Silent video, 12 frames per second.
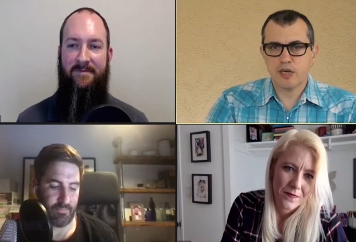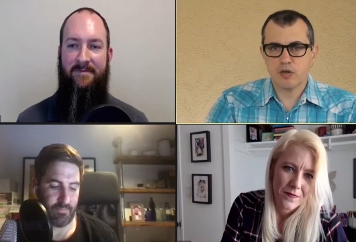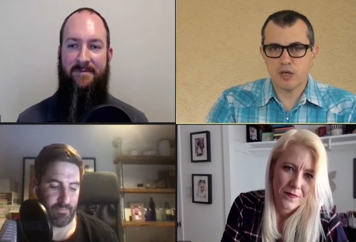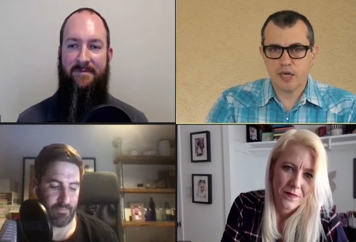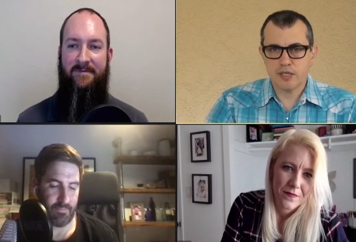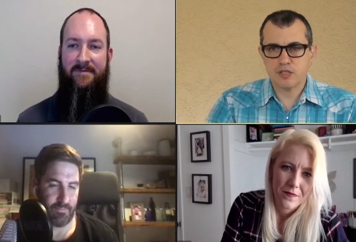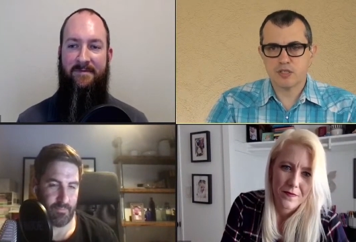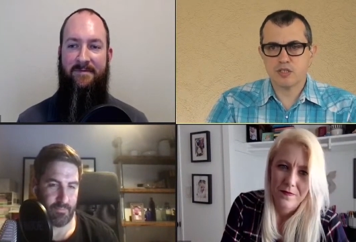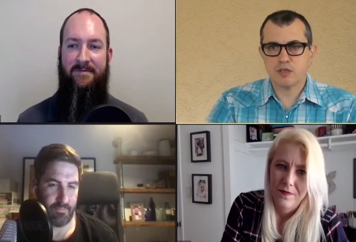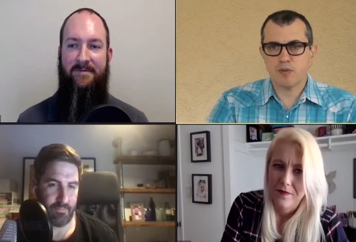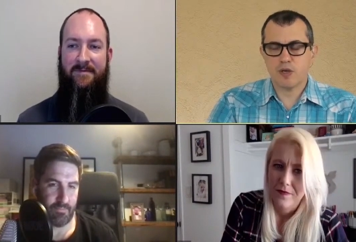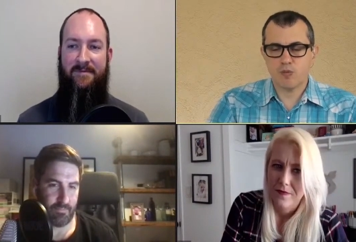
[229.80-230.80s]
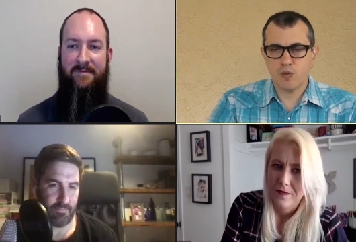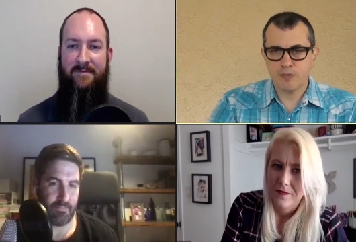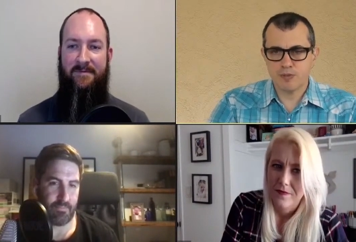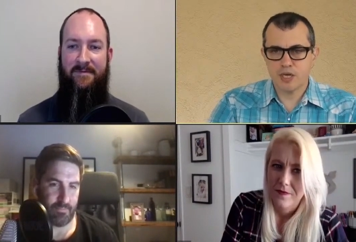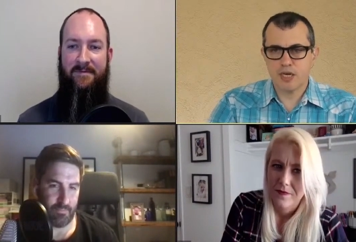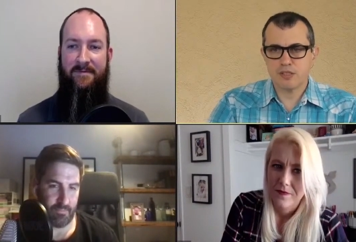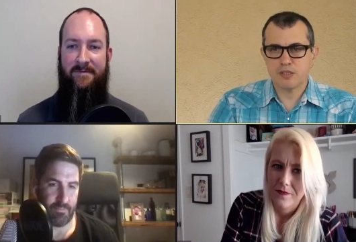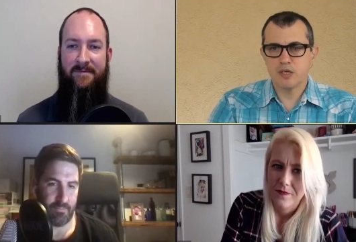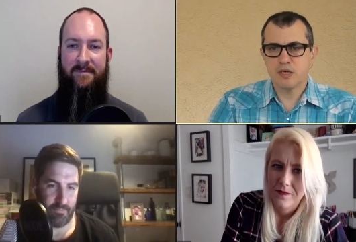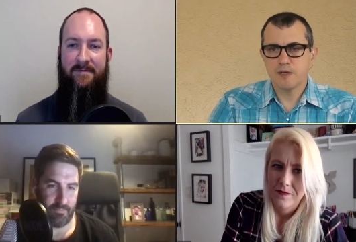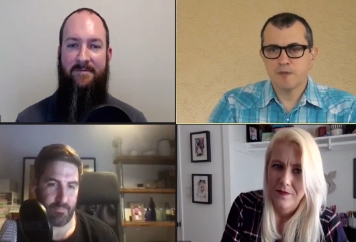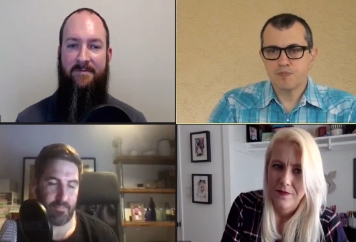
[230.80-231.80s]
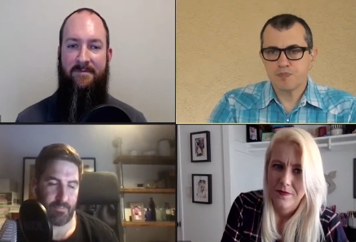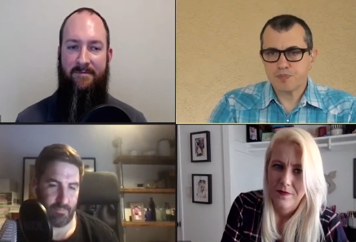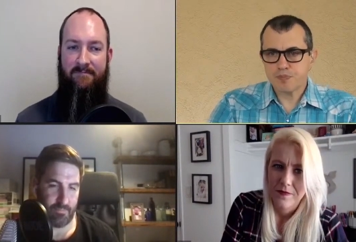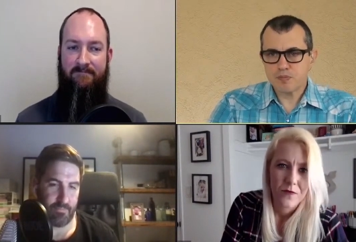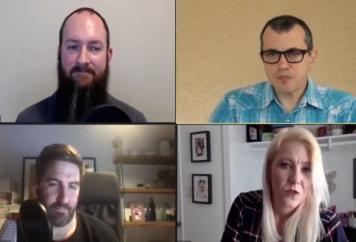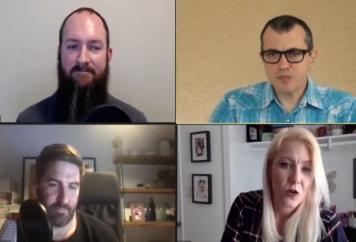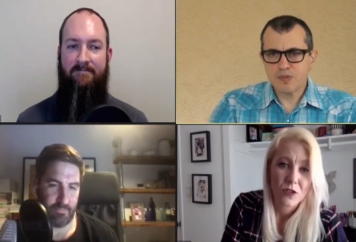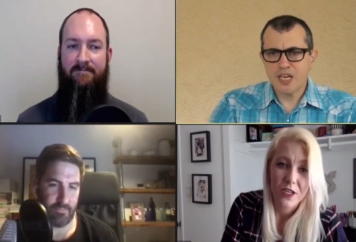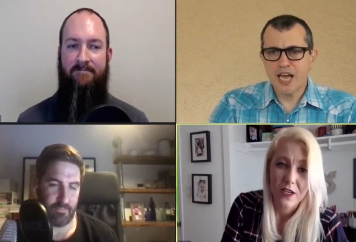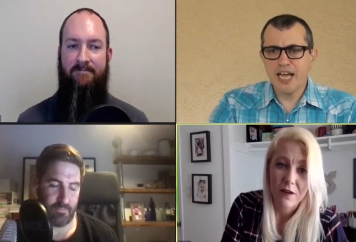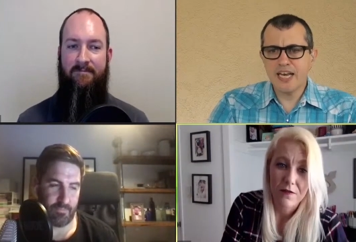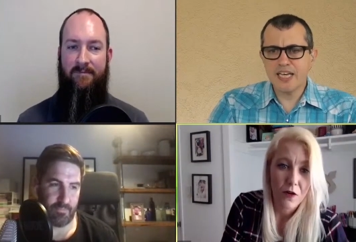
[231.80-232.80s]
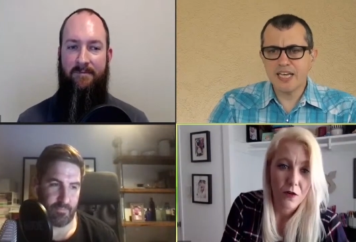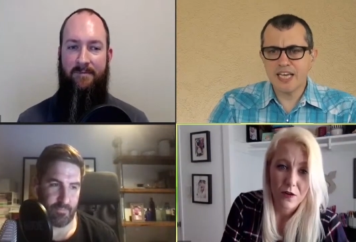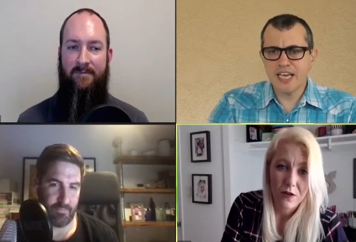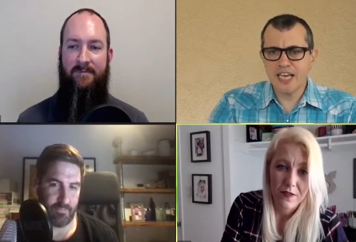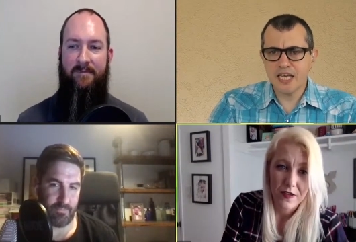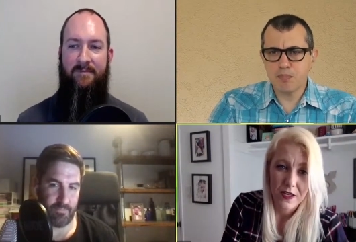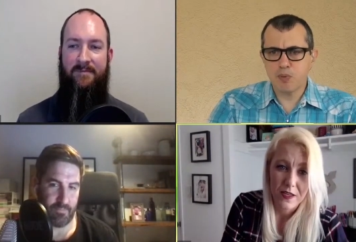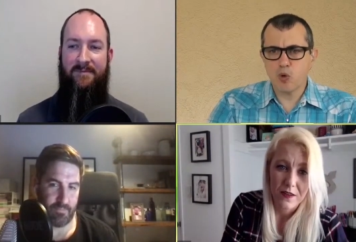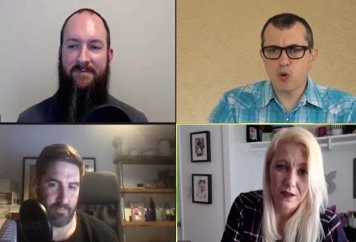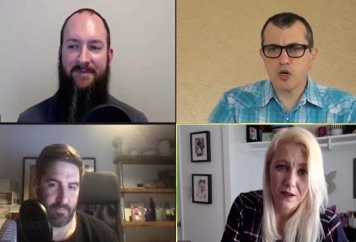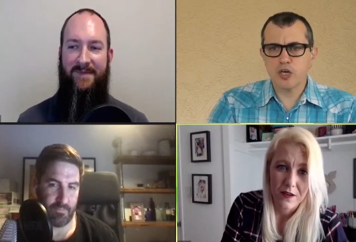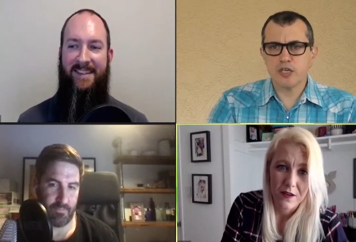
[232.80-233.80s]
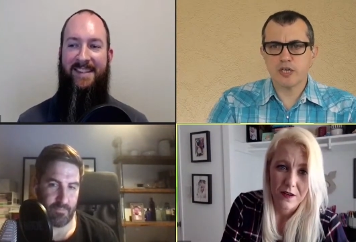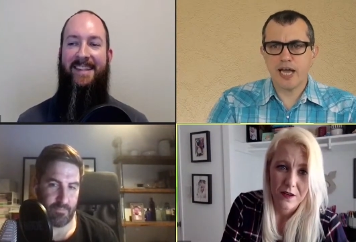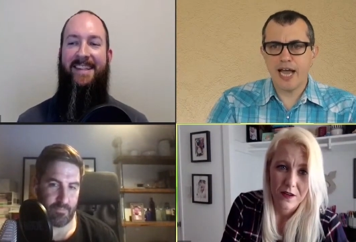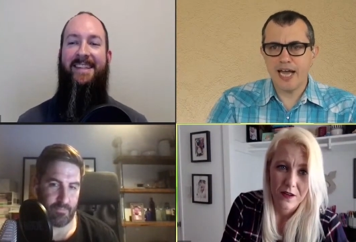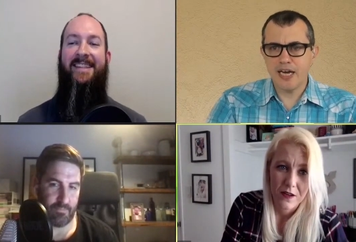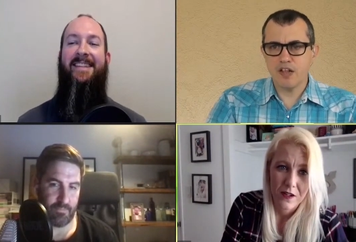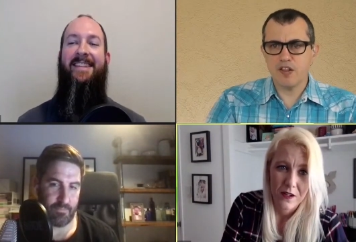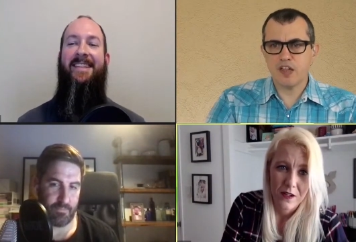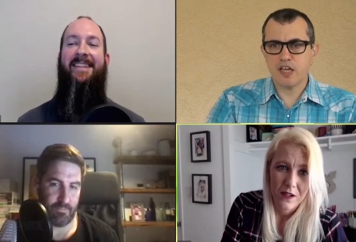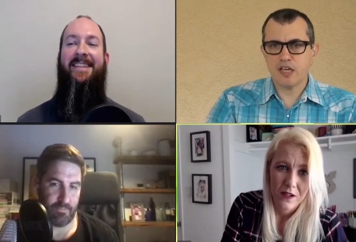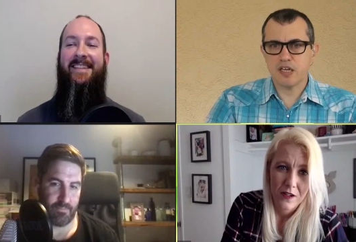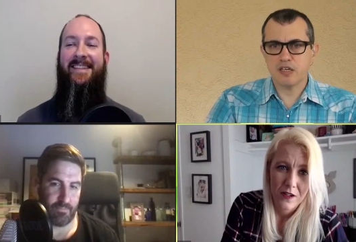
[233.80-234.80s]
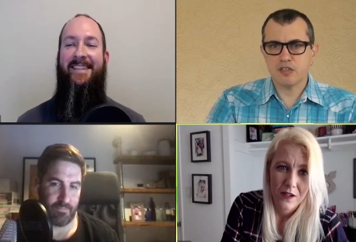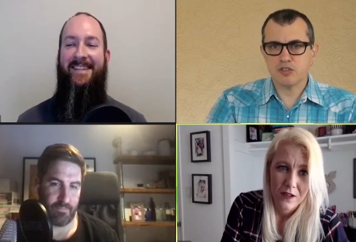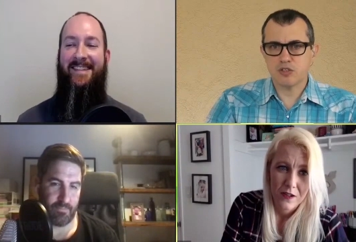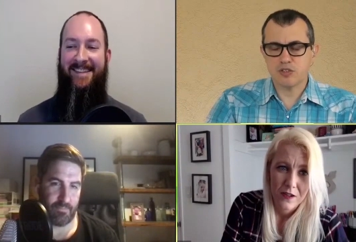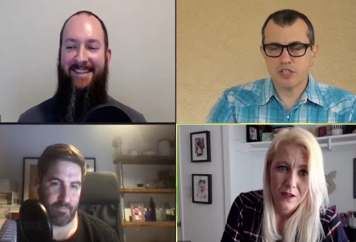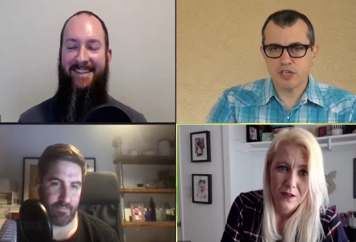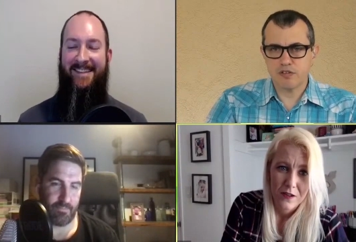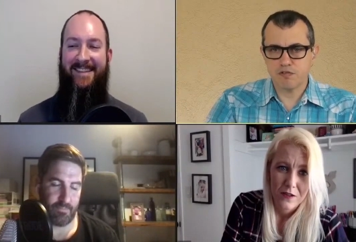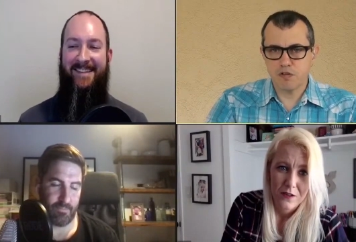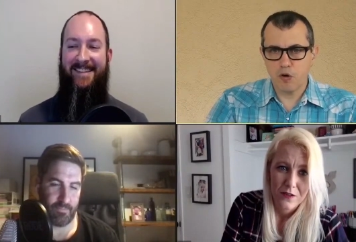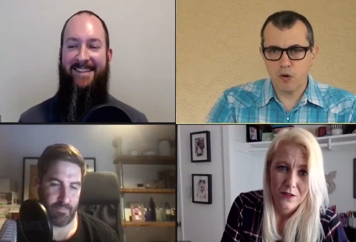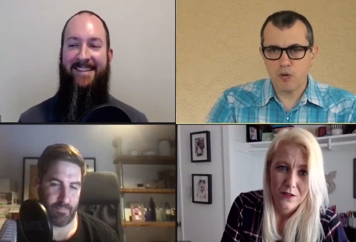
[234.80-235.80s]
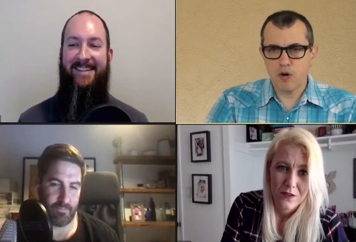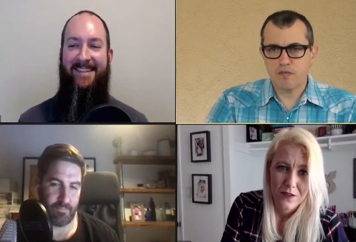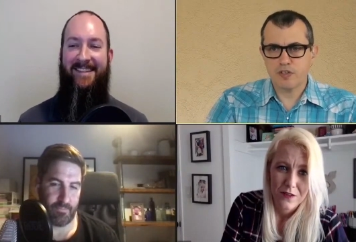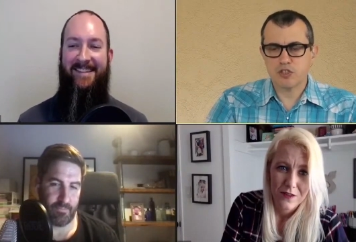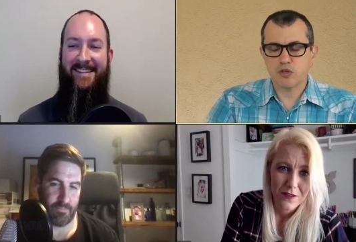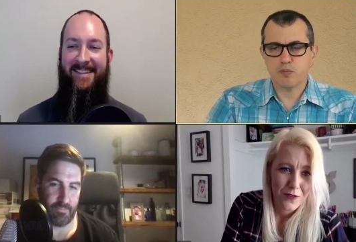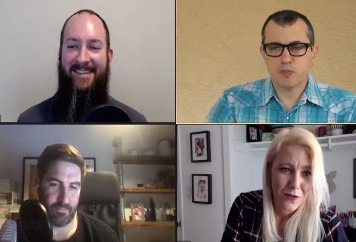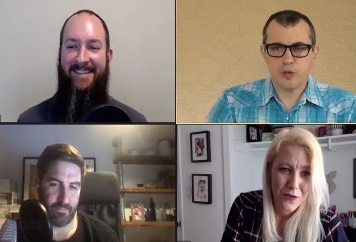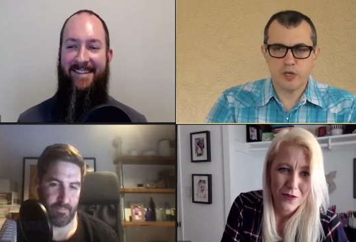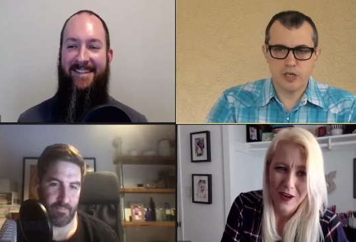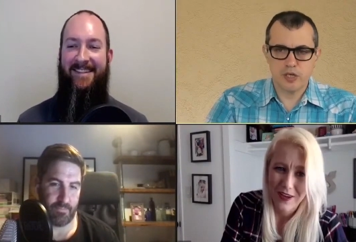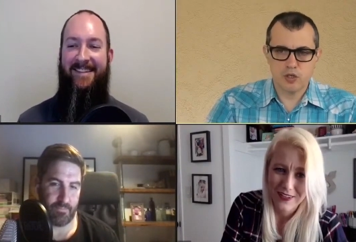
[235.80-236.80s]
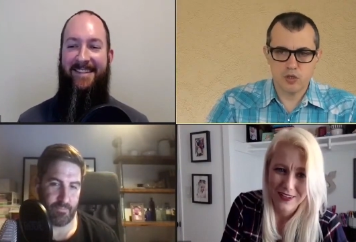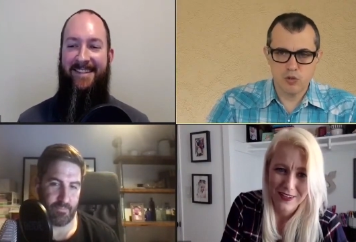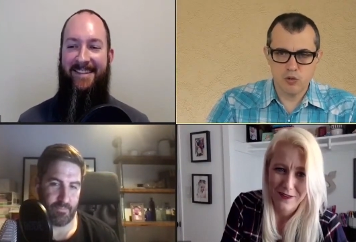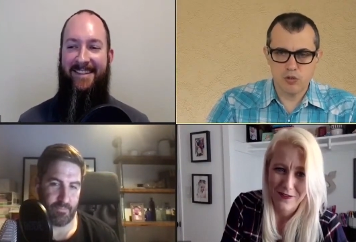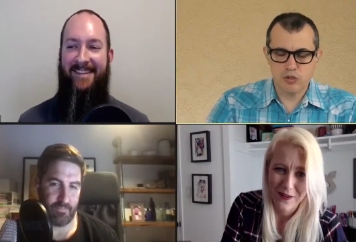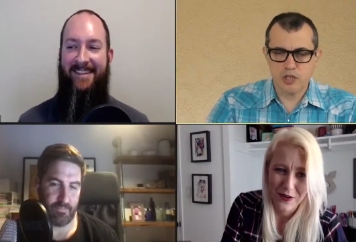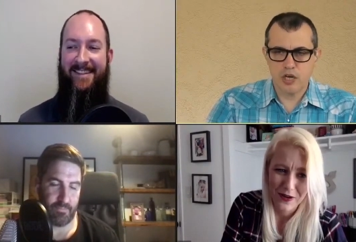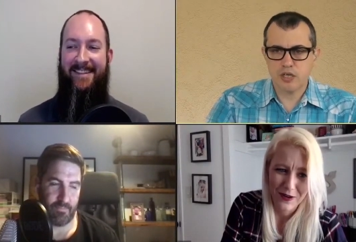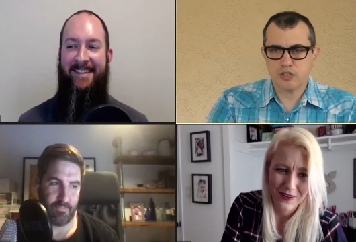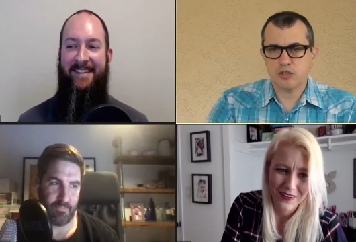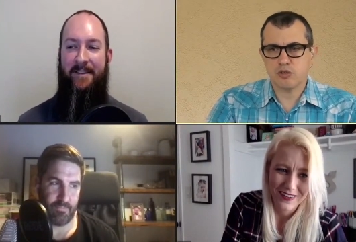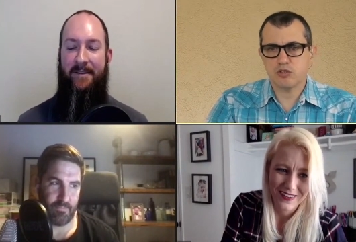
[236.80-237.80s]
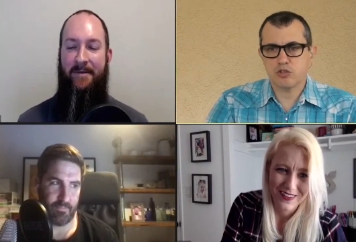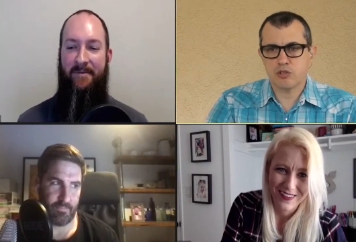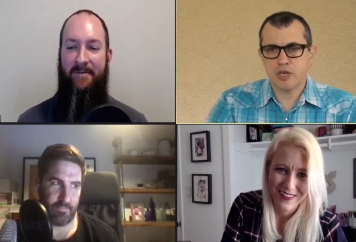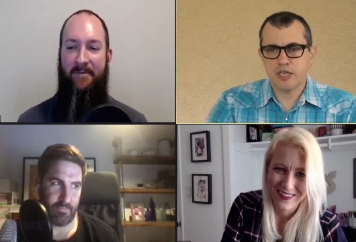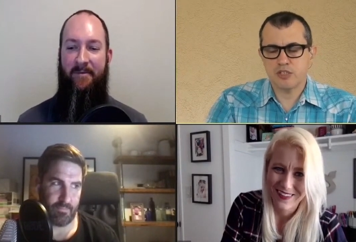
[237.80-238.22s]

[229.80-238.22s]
Speaker 1: online system, any website,
Speaker 2: don't take any a photo
Speaker 1: keyboard, anything. Don't take a photo of it. Don't put it in a Google Doc. Don't try